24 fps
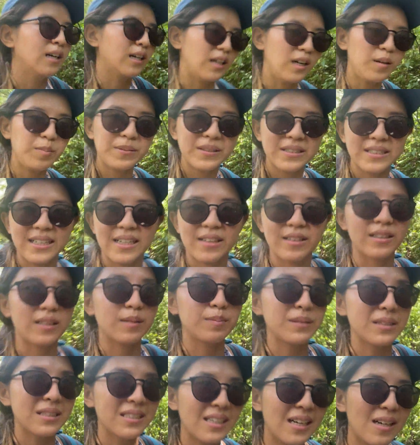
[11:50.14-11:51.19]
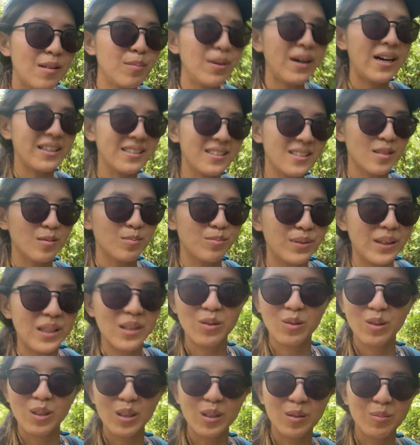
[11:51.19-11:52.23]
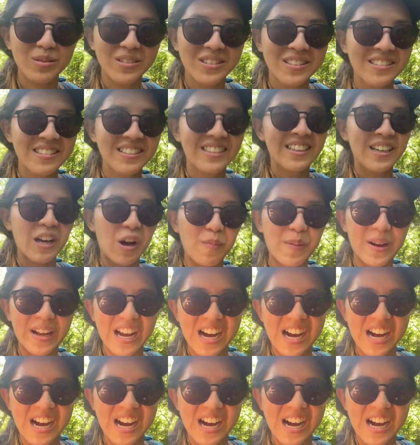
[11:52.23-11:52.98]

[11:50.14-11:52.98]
up and down past some big groups. Oh my